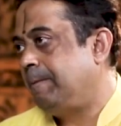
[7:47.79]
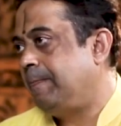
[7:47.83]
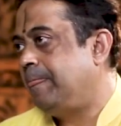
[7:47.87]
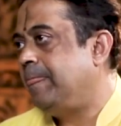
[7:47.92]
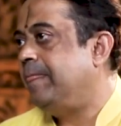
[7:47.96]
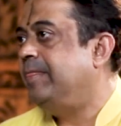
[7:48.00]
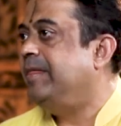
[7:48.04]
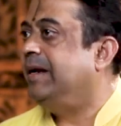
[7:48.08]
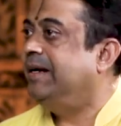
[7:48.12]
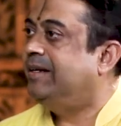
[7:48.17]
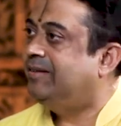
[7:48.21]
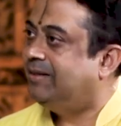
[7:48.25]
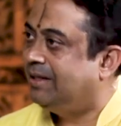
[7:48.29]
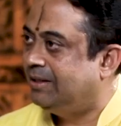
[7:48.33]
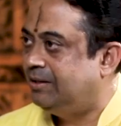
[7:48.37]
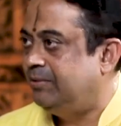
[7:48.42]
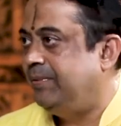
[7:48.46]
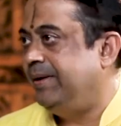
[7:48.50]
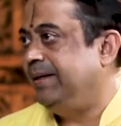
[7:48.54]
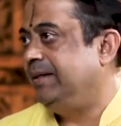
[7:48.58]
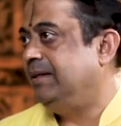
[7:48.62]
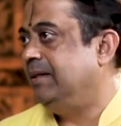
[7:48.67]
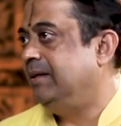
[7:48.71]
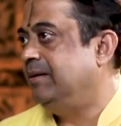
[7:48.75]
That is
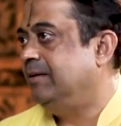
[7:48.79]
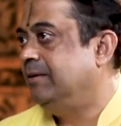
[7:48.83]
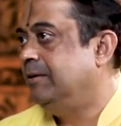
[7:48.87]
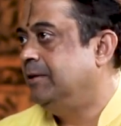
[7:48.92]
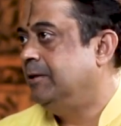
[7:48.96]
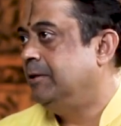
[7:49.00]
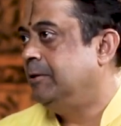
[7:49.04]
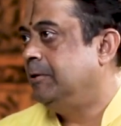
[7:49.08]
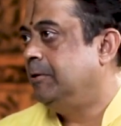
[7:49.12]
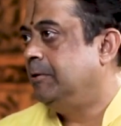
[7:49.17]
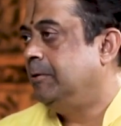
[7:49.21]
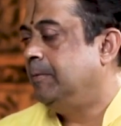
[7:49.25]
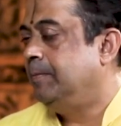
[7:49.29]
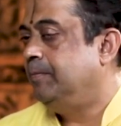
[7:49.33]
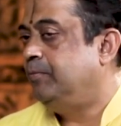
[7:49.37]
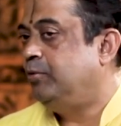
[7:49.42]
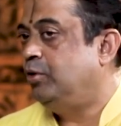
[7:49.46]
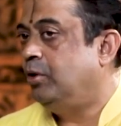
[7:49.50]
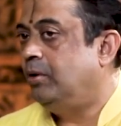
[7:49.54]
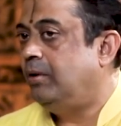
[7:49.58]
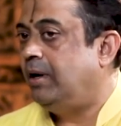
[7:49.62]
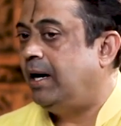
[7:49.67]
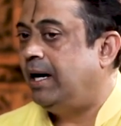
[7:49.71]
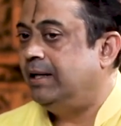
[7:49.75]
Advaita.
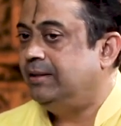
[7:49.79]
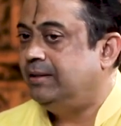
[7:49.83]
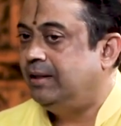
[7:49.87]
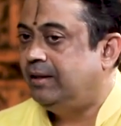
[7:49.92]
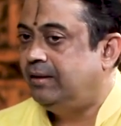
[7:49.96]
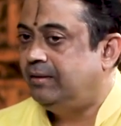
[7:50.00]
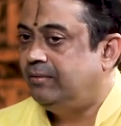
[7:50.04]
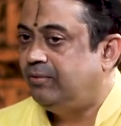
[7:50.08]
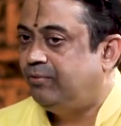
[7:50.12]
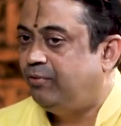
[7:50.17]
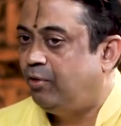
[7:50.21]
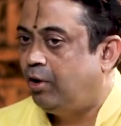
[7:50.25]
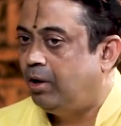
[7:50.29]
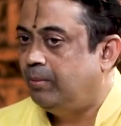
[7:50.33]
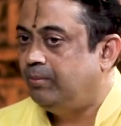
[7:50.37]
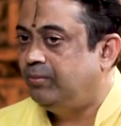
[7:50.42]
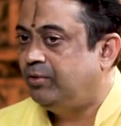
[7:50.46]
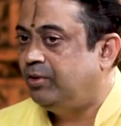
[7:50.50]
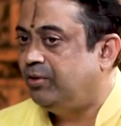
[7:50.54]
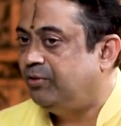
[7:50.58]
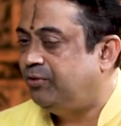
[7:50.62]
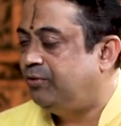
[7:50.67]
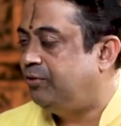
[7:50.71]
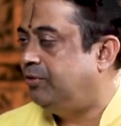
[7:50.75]
So other
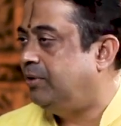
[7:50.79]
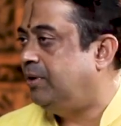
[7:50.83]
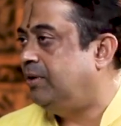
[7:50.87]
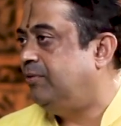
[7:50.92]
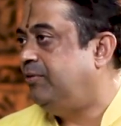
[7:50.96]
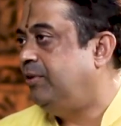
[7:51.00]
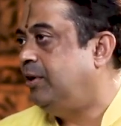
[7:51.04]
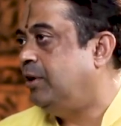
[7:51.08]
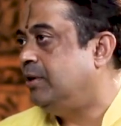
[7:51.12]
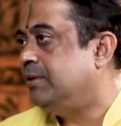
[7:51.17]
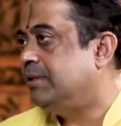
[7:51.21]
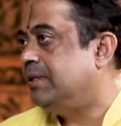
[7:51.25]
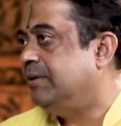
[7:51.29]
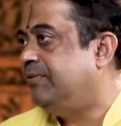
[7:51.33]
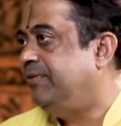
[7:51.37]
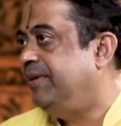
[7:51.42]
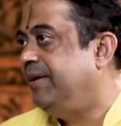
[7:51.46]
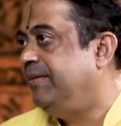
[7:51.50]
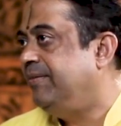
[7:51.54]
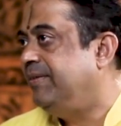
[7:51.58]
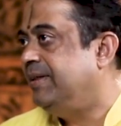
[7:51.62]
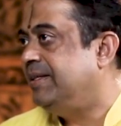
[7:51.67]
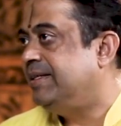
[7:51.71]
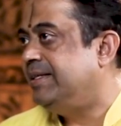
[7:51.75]
forms of philosophy
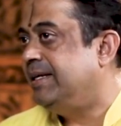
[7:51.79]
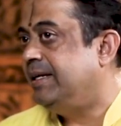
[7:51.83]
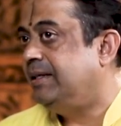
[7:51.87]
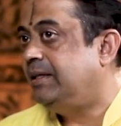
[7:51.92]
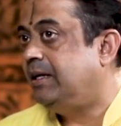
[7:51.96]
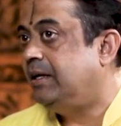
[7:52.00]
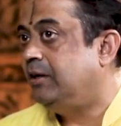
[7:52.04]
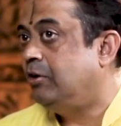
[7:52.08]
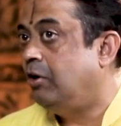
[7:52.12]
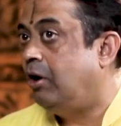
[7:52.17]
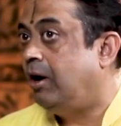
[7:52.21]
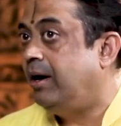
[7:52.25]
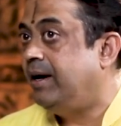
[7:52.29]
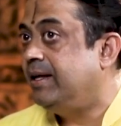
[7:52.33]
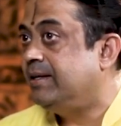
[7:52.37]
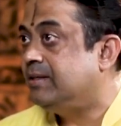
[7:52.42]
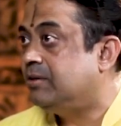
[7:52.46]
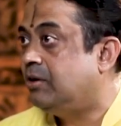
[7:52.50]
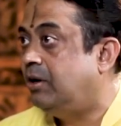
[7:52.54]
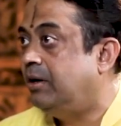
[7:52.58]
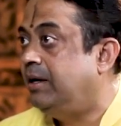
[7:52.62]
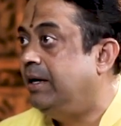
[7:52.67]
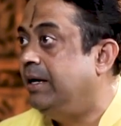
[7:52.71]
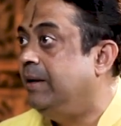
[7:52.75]
will say that God has
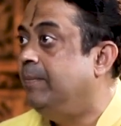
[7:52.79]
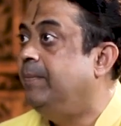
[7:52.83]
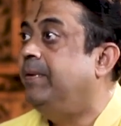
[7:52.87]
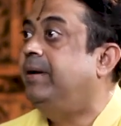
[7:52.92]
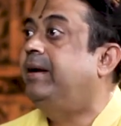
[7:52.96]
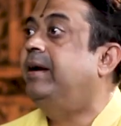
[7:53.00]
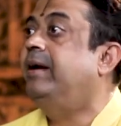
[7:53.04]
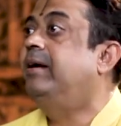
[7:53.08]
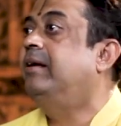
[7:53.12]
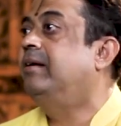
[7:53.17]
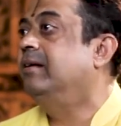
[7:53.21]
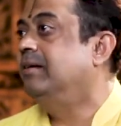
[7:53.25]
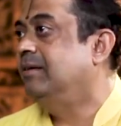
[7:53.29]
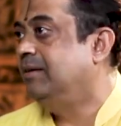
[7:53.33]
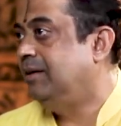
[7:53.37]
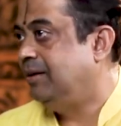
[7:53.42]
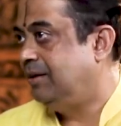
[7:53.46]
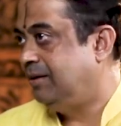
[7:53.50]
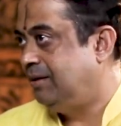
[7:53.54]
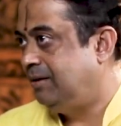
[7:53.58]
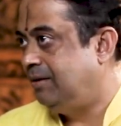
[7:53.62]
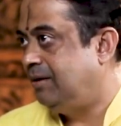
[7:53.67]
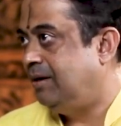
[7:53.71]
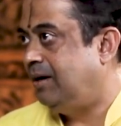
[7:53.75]
got limited,
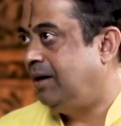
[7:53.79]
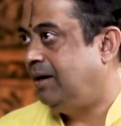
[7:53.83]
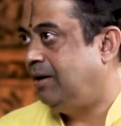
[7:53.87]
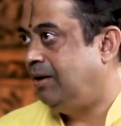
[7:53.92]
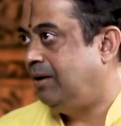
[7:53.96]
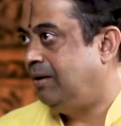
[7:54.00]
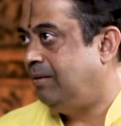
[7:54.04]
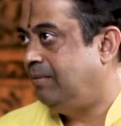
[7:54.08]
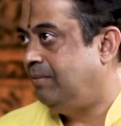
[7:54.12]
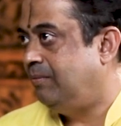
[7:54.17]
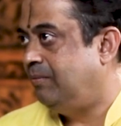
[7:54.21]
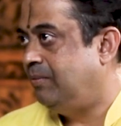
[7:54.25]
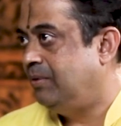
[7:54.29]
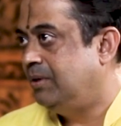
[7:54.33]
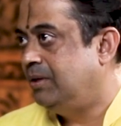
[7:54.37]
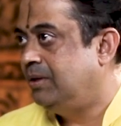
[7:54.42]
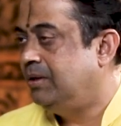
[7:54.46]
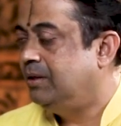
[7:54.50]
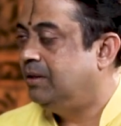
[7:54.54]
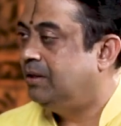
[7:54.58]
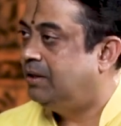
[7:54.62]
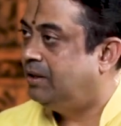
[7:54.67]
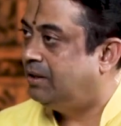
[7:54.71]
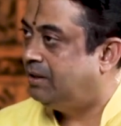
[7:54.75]

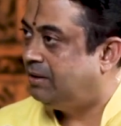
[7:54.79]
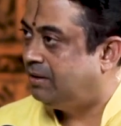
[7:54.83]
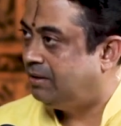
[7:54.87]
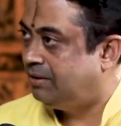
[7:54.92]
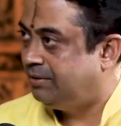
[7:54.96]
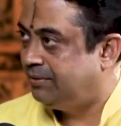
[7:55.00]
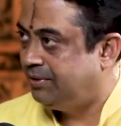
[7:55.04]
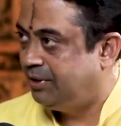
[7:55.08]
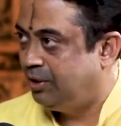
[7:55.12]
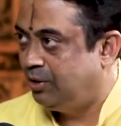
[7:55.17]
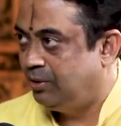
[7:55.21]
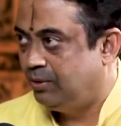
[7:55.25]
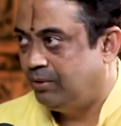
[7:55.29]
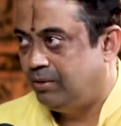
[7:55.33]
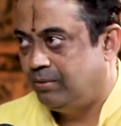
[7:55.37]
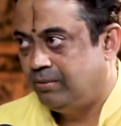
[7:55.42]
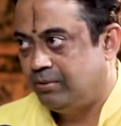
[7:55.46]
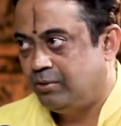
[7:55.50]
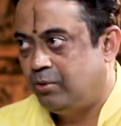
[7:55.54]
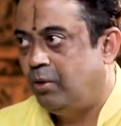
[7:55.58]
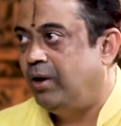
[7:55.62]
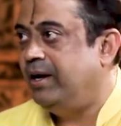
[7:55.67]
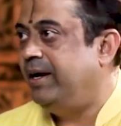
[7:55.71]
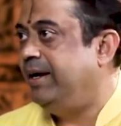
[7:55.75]

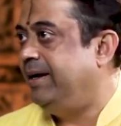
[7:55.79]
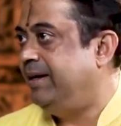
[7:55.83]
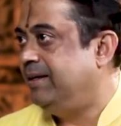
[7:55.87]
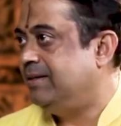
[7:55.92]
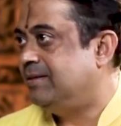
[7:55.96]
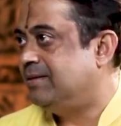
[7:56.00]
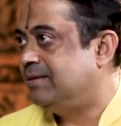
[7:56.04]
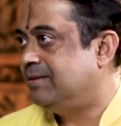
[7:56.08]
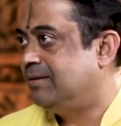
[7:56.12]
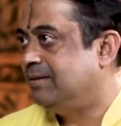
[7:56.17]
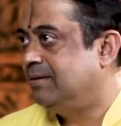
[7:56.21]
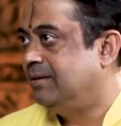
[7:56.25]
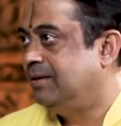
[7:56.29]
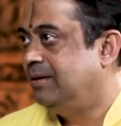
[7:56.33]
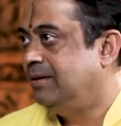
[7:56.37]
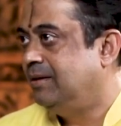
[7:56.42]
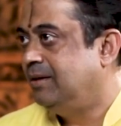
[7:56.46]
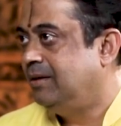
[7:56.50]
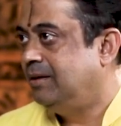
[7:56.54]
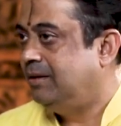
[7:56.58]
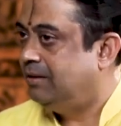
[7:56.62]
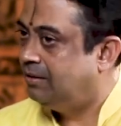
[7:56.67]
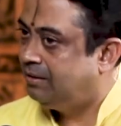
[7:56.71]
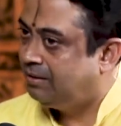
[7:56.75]
qualities.
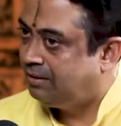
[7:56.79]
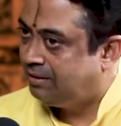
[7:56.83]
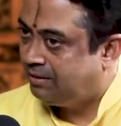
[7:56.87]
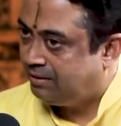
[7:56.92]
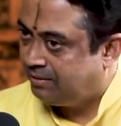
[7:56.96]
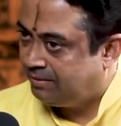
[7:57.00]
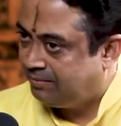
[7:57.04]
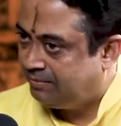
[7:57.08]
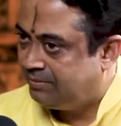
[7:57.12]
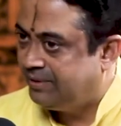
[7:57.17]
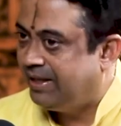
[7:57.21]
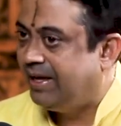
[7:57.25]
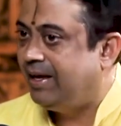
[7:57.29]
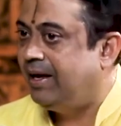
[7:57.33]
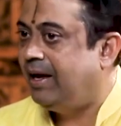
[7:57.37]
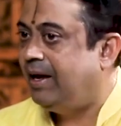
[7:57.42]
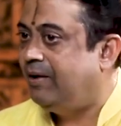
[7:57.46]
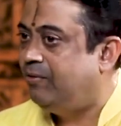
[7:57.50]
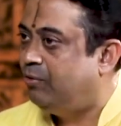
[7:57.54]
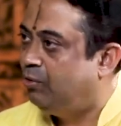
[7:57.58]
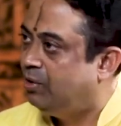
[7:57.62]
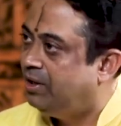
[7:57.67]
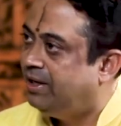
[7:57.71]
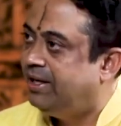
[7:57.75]

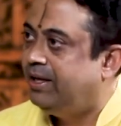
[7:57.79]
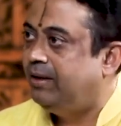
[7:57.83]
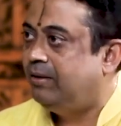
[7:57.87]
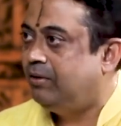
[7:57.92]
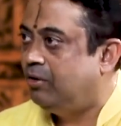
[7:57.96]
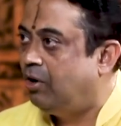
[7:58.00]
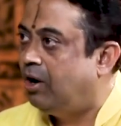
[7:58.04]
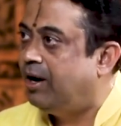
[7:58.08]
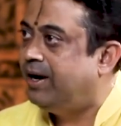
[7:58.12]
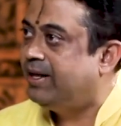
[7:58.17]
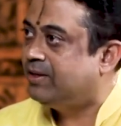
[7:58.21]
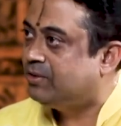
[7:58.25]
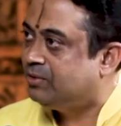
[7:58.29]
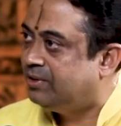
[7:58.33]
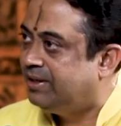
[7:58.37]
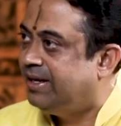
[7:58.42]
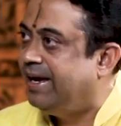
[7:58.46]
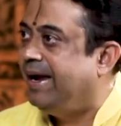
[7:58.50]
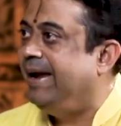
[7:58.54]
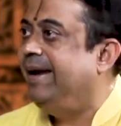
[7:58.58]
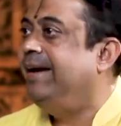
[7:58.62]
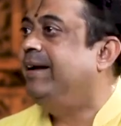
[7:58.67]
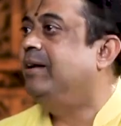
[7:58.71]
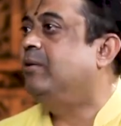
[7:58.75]
God has
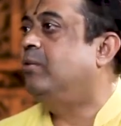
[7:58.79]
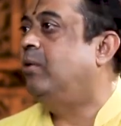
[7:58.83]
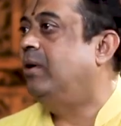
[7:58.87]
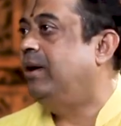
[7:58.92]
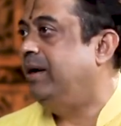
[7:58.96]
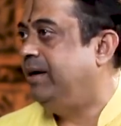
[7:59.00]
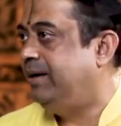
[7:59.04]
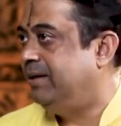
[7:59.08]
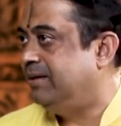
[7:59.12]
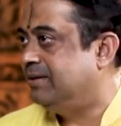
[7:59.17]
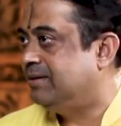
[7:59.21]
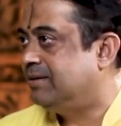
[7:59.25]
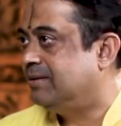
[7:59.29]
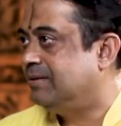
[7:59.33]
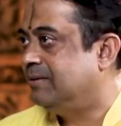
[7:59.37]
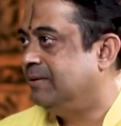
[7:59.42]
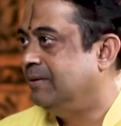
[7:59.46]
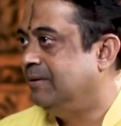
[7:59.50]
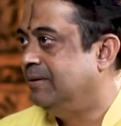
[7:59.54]
only 8 qualities.